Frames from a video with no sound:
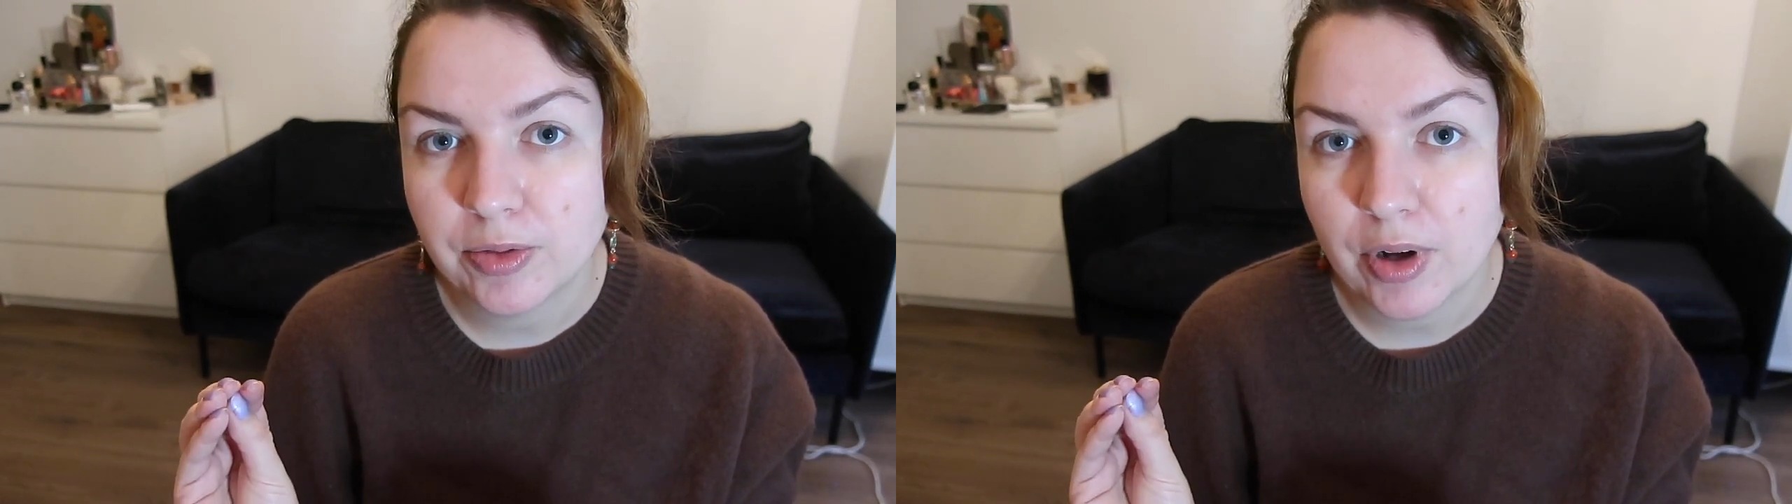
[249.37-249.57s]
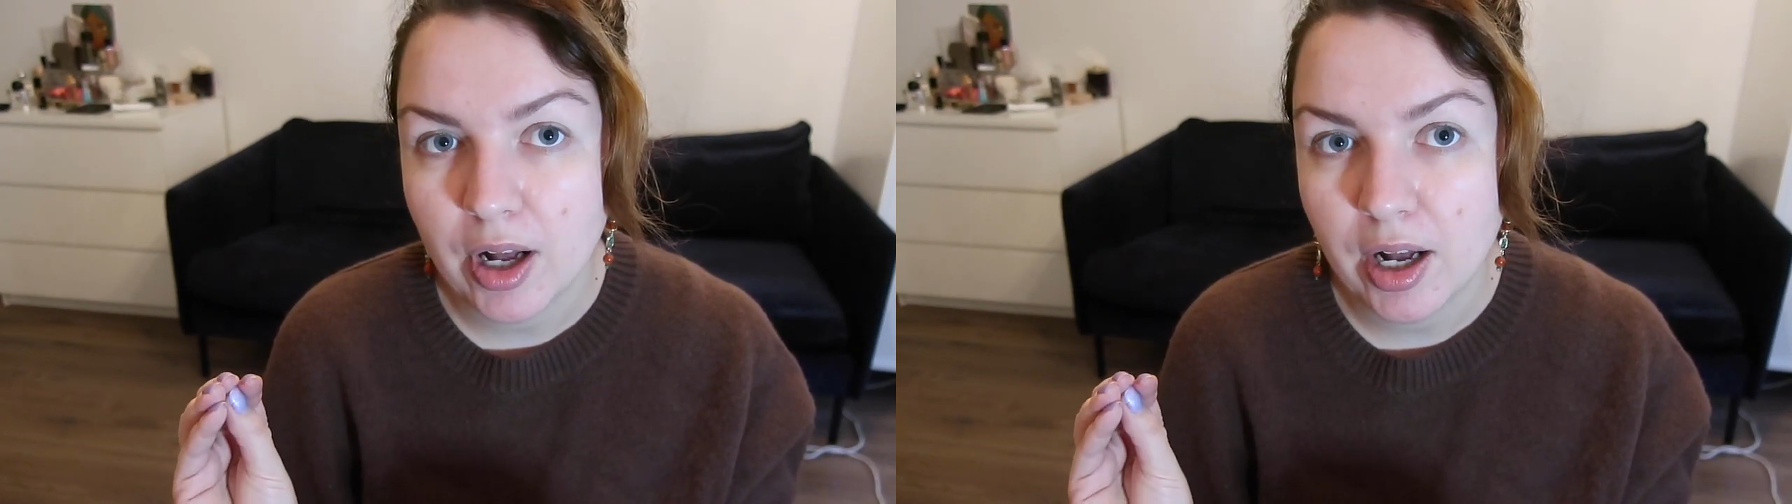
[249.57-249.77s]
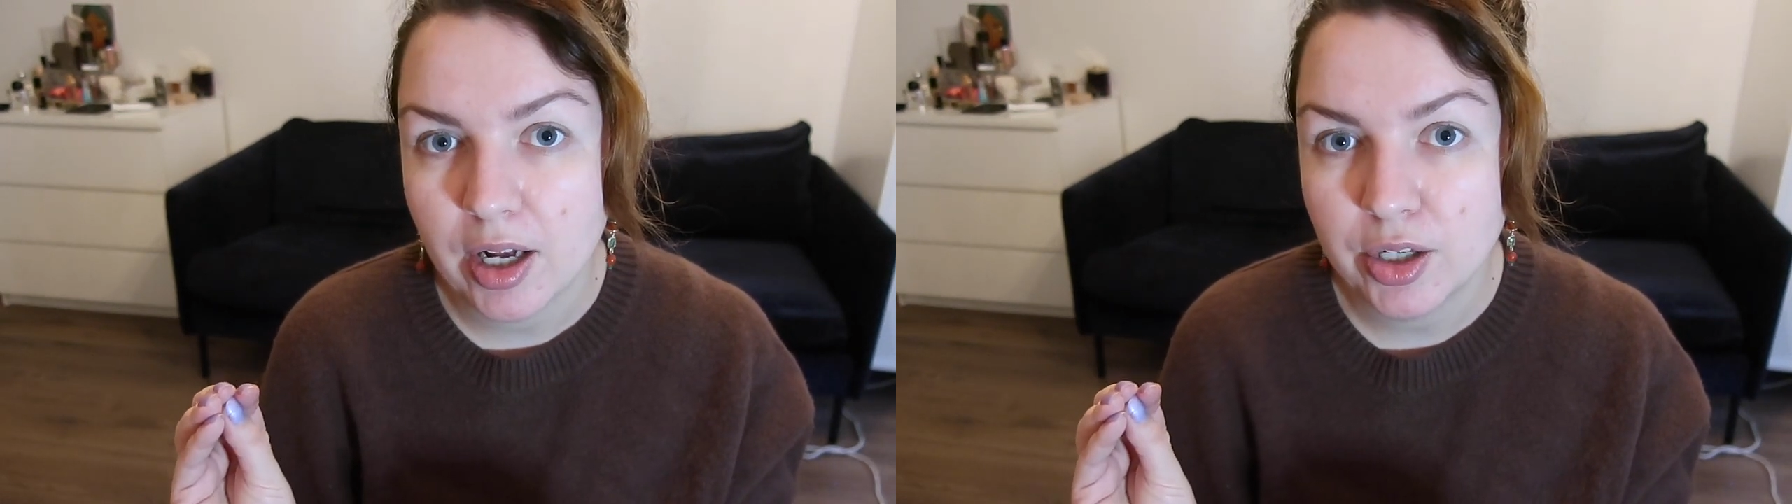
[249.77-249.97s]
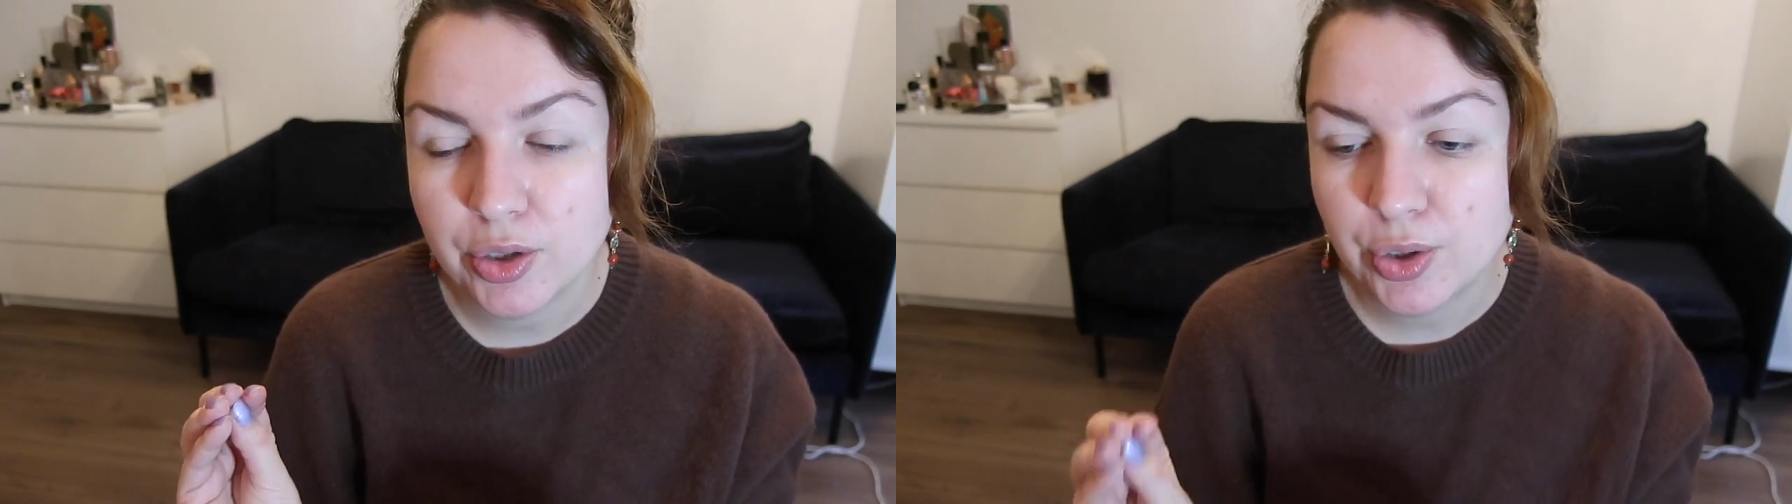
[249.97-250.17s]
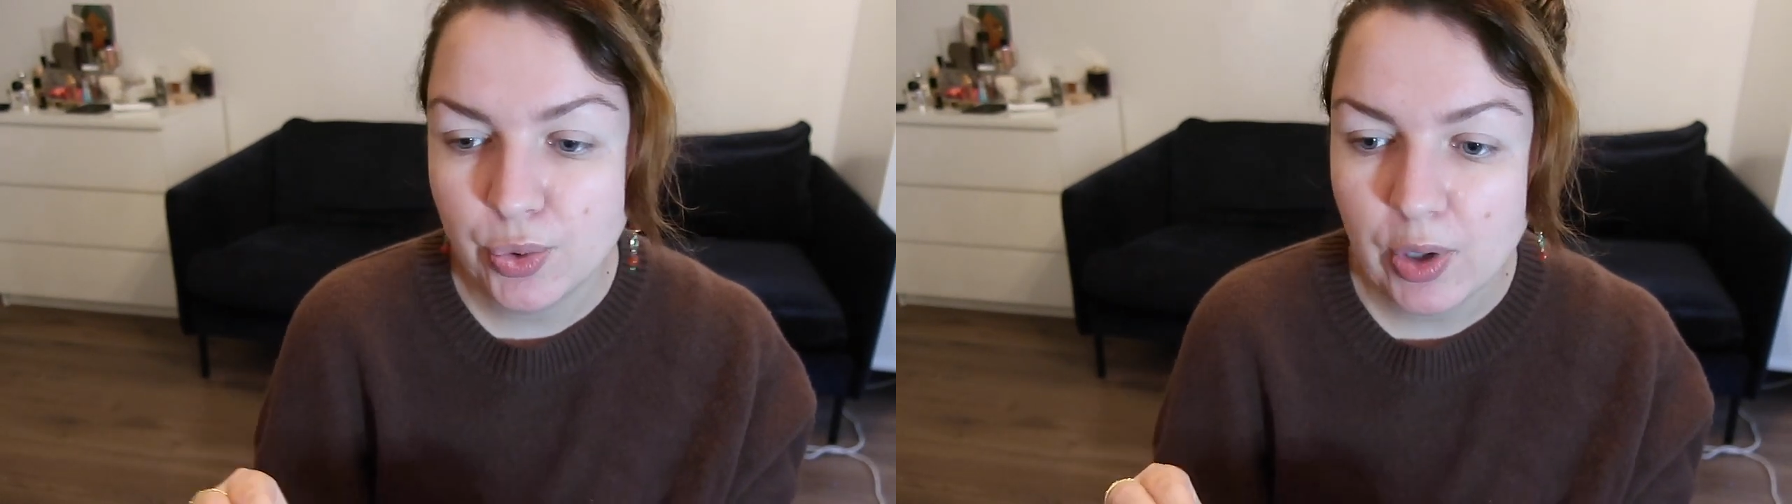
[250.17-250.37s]

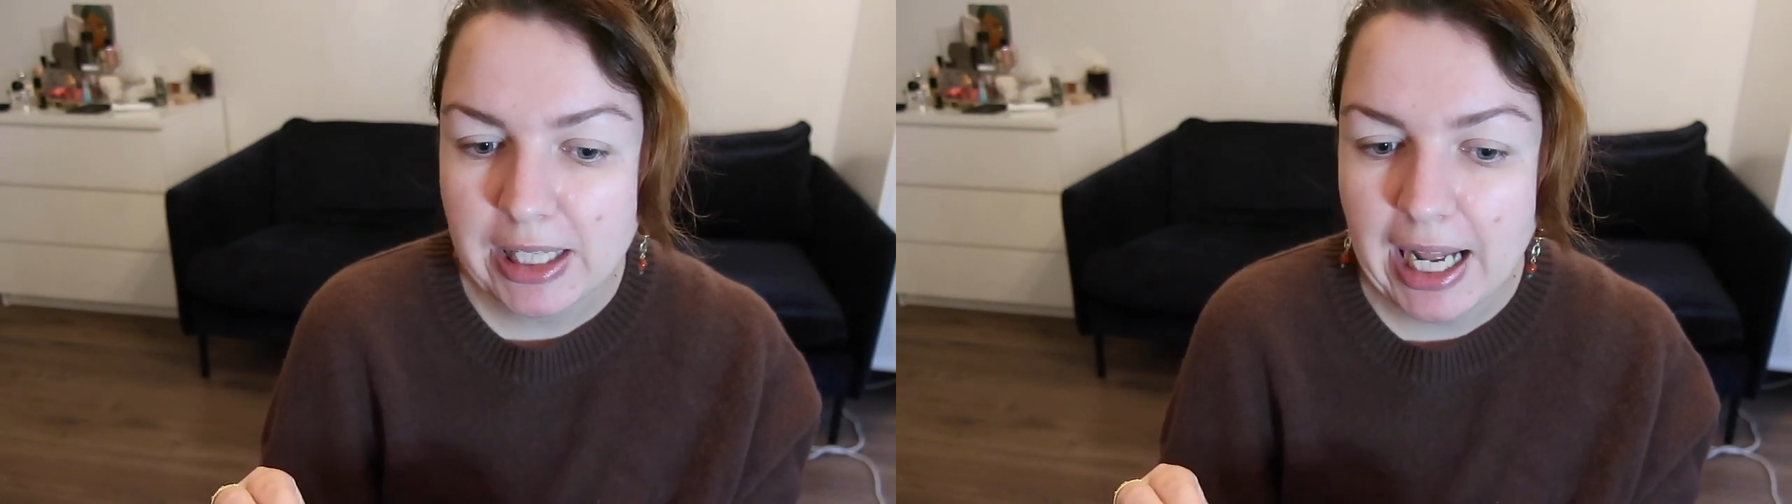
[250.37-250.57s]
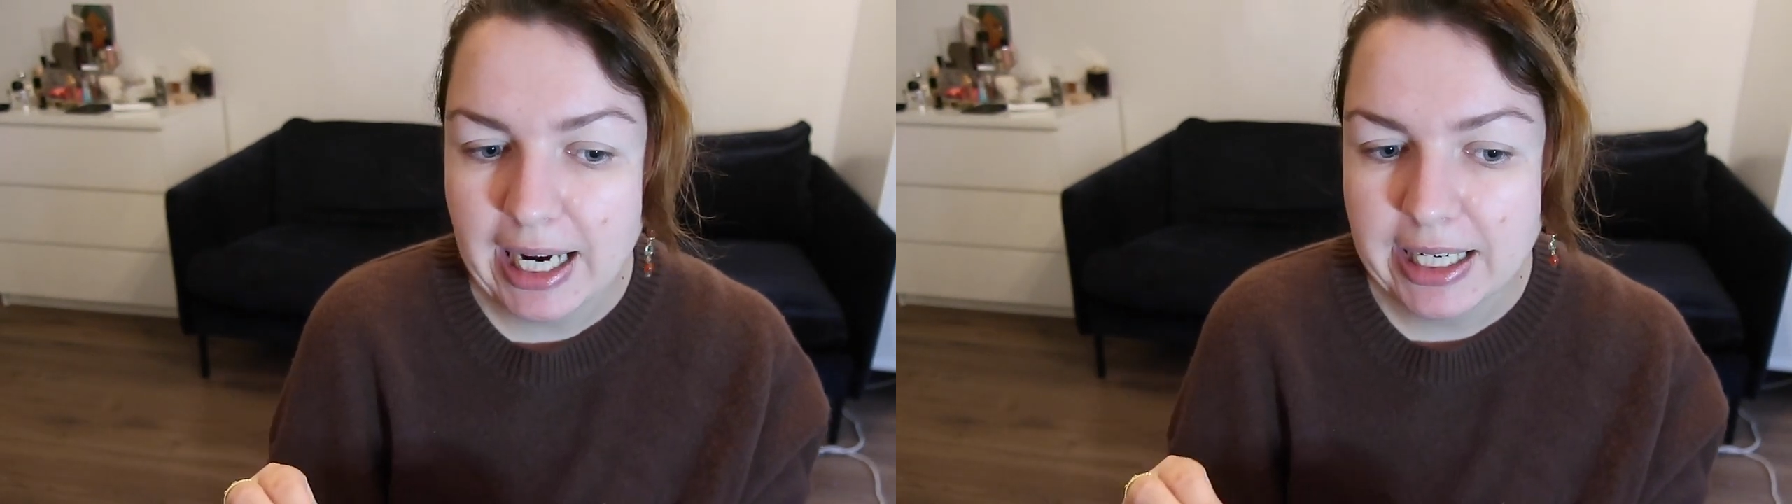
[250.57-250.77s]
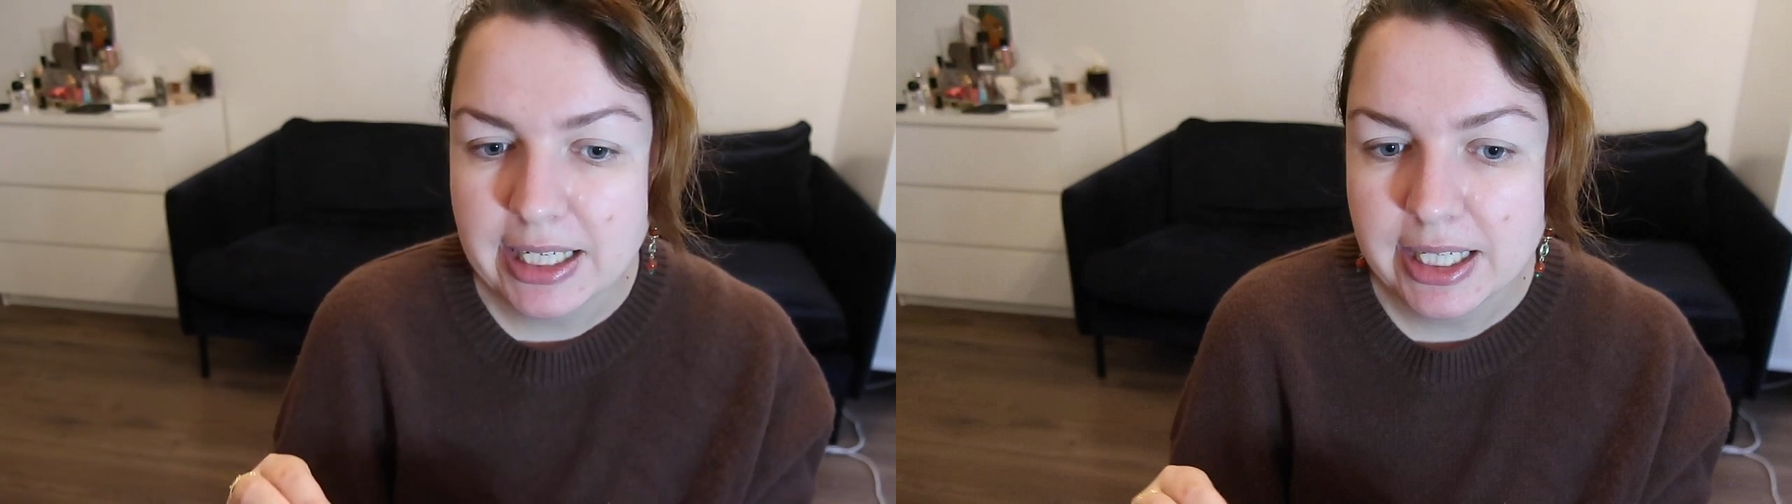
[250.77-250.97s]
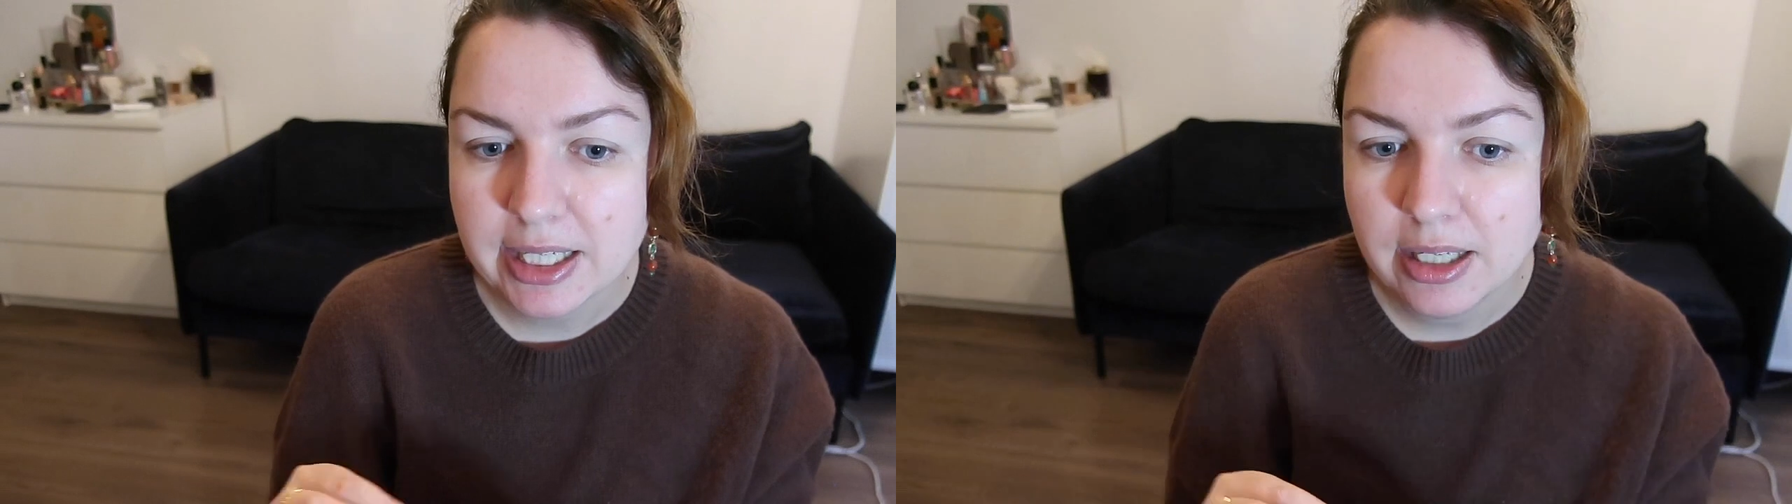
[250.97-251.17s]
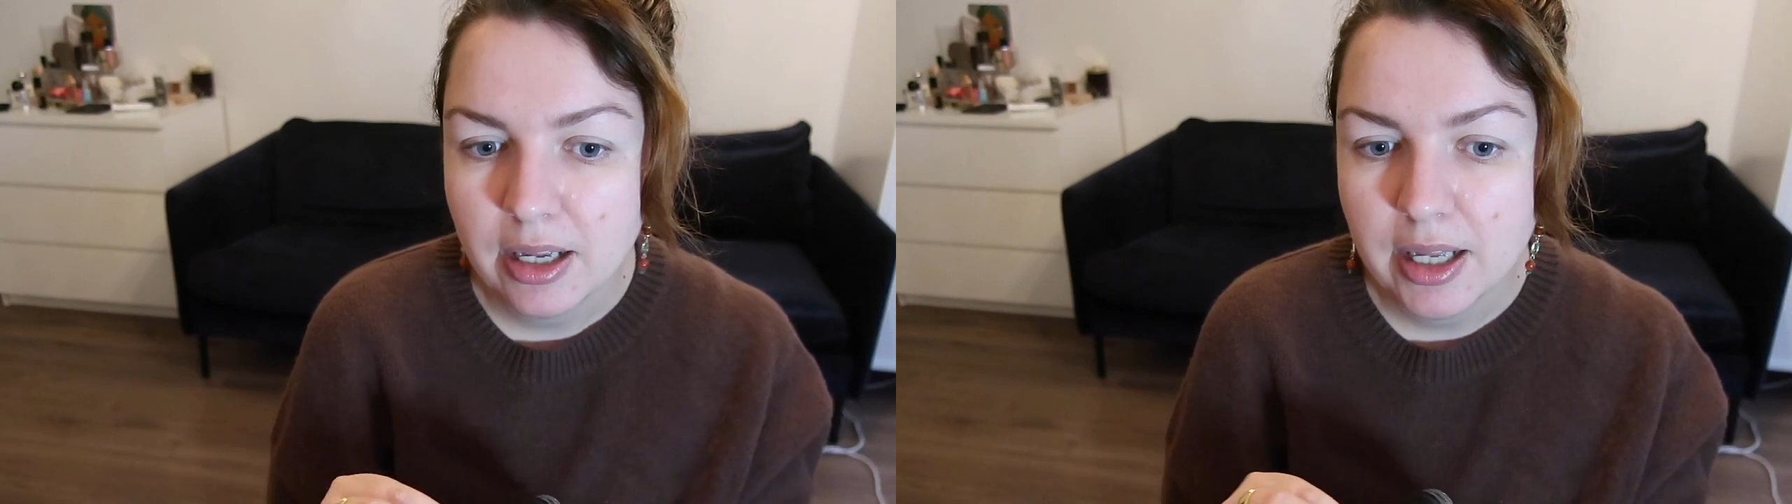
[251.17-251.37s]
Duraline